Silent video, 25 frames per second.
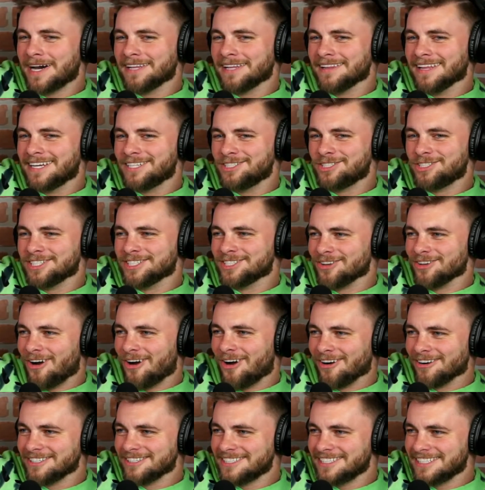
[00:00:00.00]
Legends
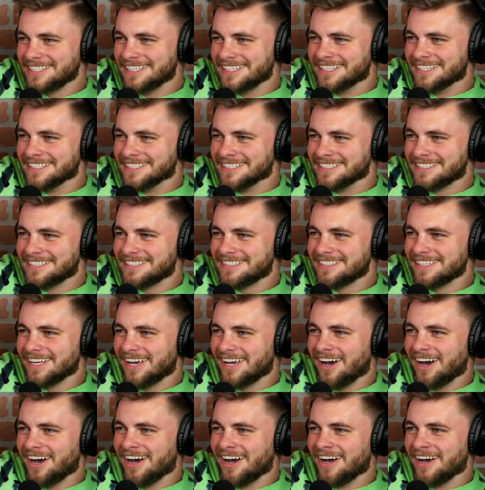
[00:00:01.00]
Arceus
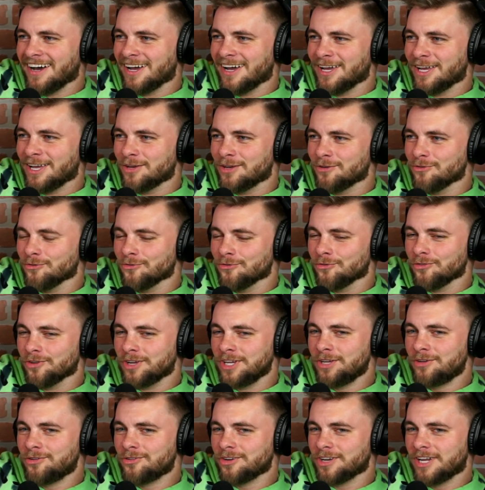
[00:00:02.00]

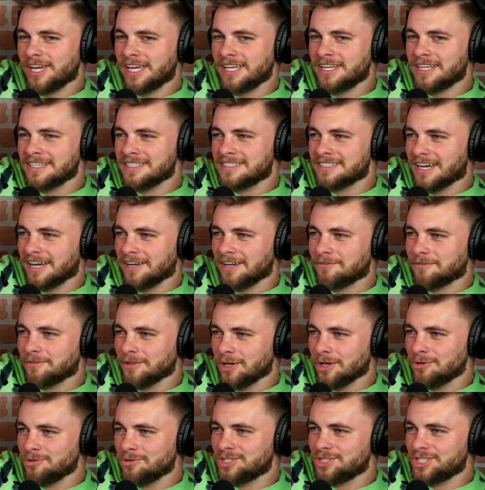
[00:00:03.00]
recreated
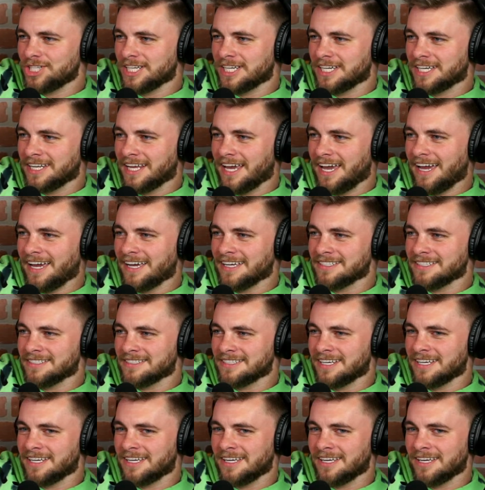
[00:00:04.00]
Typhlosion
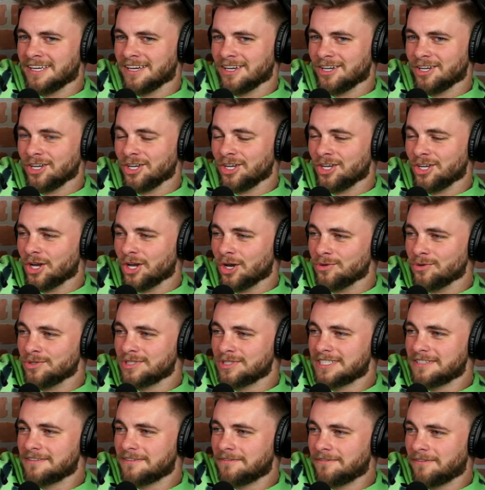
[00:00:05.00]
as a
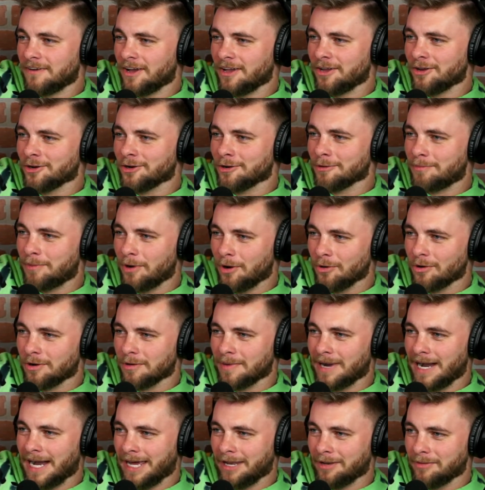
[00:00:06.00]
ghost fire
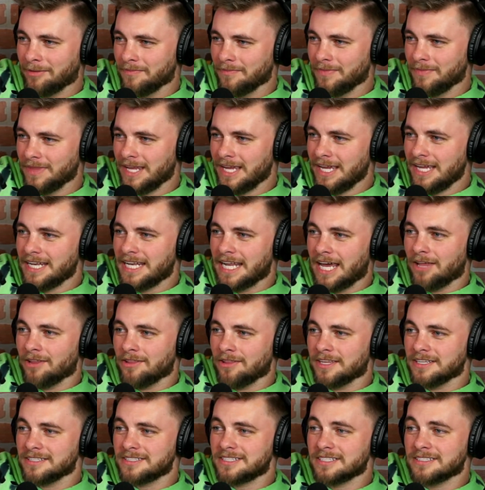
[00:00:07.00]
Pokemon. Now,
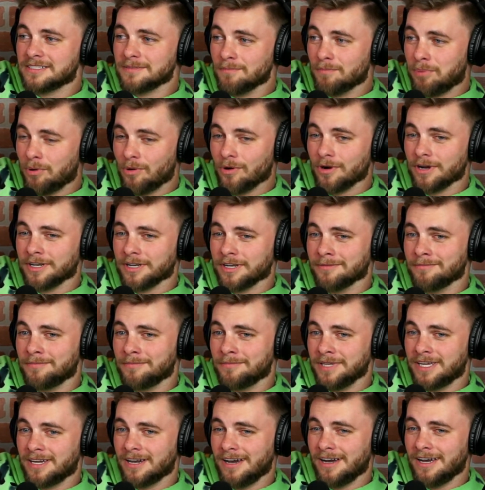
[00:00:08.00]
this is important
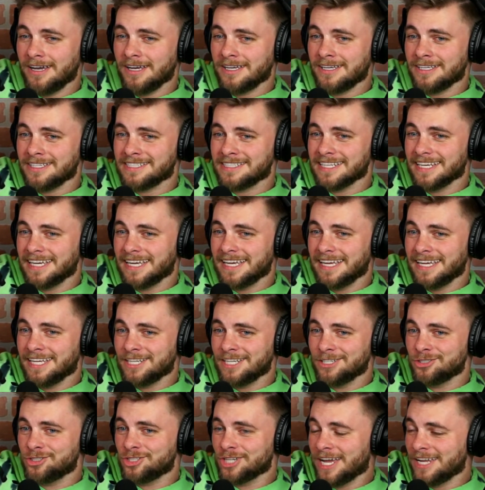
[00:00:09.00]
because
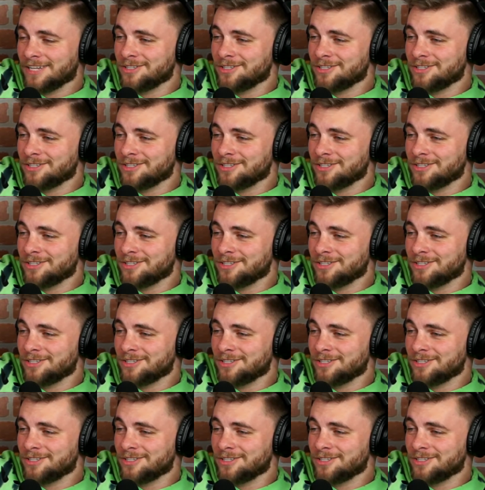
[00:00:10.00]
in Gen